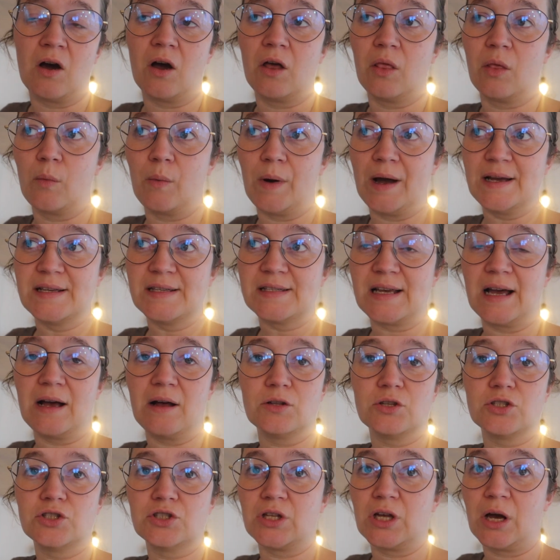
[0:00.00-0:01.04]
Otherwise,
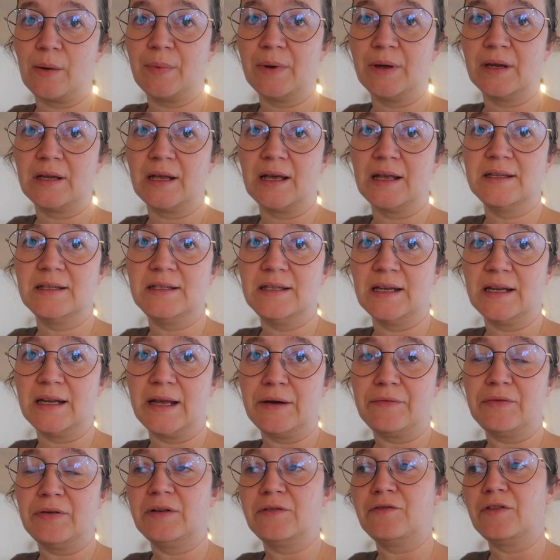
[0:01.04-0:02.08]
I'll stop it and D N
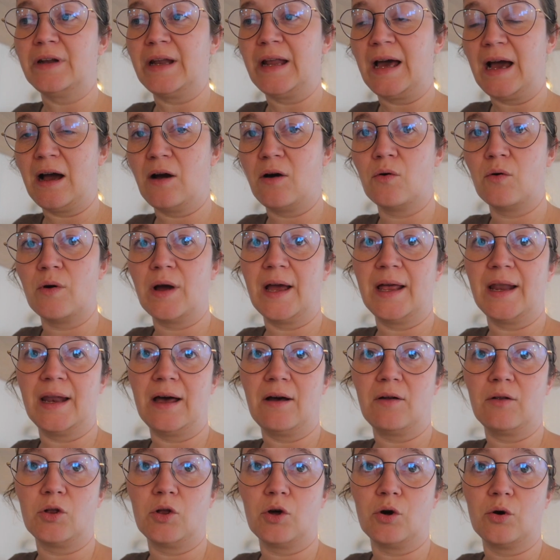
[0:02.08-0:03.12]
F it for now, and
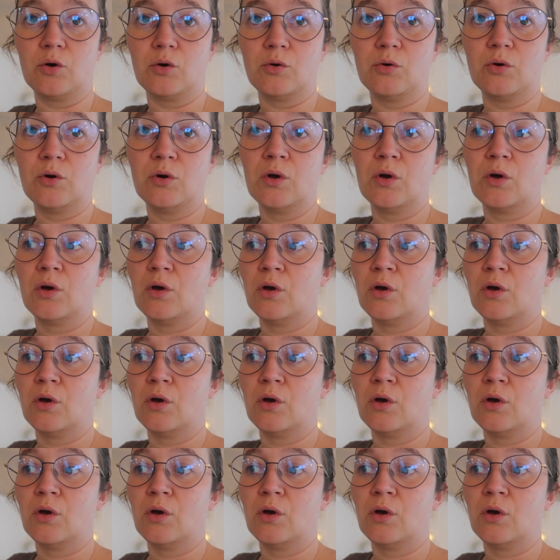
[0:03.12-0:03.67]
I'll go